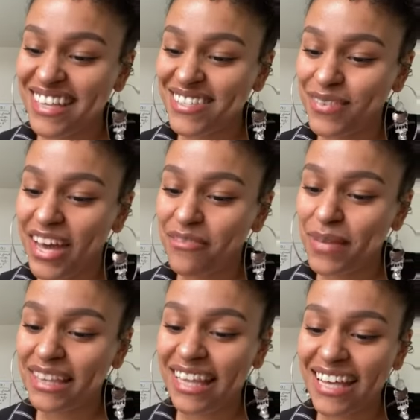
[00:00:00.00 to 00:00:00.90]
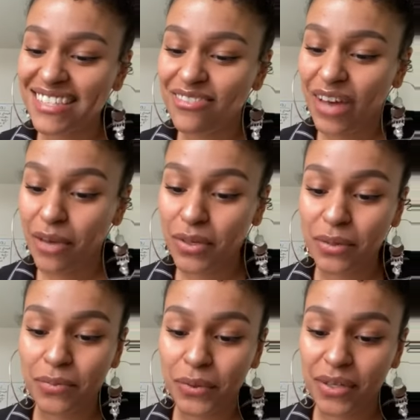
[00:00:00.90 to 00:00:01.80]

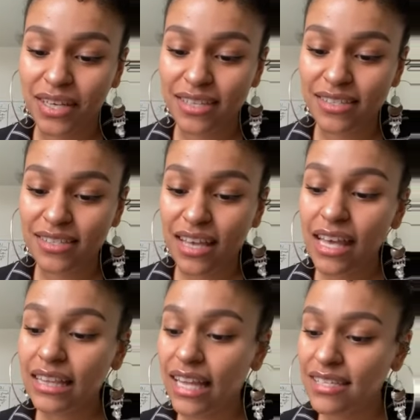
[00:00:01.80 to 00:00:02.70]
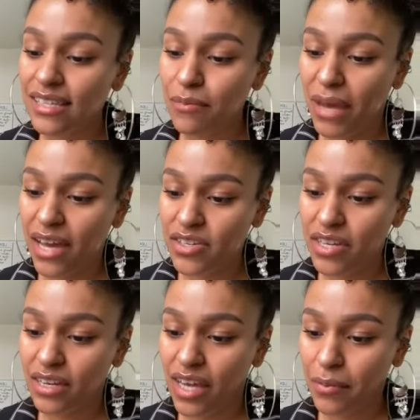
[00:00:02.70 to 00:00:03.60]
vibrant employees, less
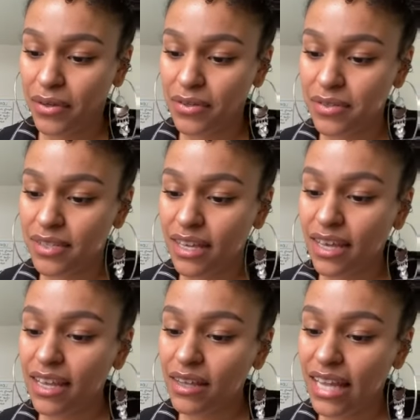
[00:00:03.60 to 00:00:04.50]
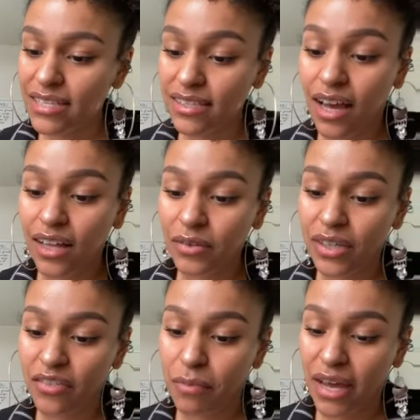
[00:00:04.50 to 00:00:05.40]
compassionate neighbors, less
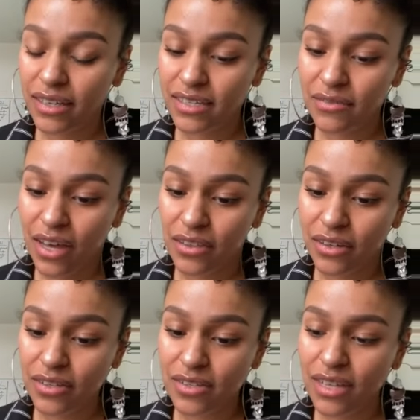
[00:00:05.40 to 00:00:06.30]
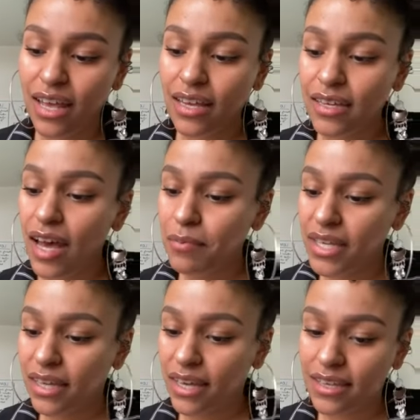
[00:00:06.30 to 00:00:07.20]
tolerant of bodies of others, not
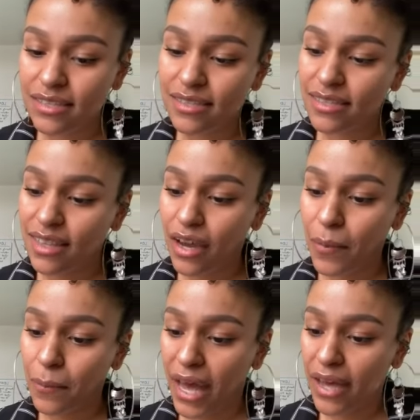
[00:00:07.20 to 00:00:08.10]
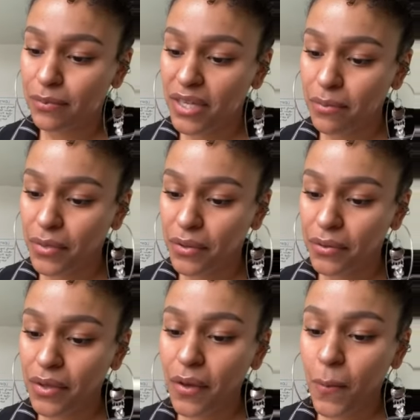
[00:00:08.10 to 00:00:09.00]
because they are bad
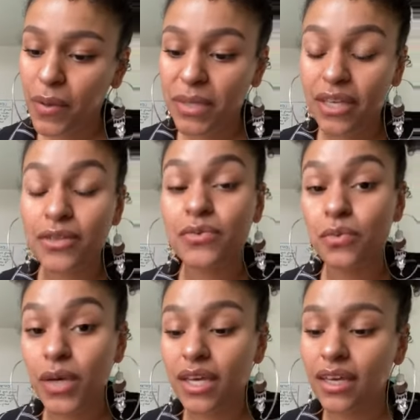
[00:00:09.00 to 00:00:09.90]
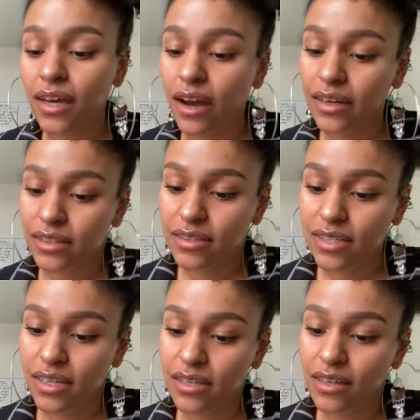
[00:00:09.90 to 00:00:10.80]
people, but because we are
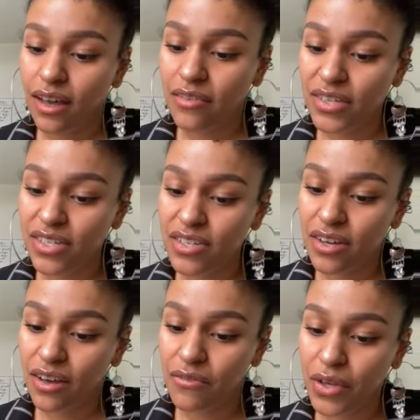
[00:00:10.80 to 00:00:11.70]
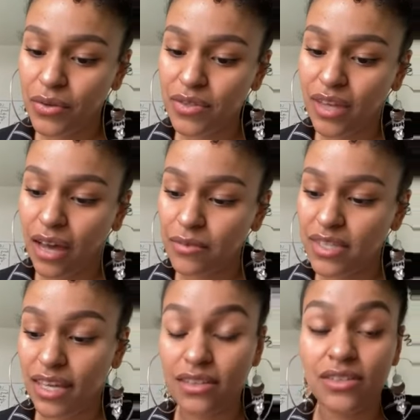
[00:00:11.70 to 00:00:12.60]
guilty of each of those
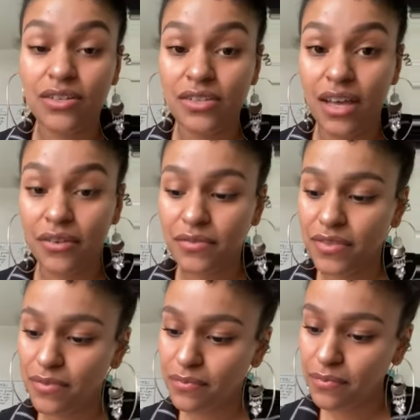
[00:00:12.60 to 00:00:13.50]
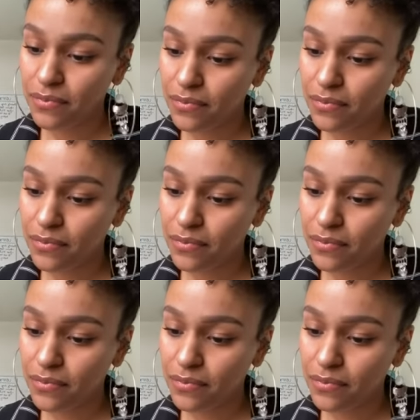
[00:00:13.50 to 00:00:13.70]
counts against ourselves.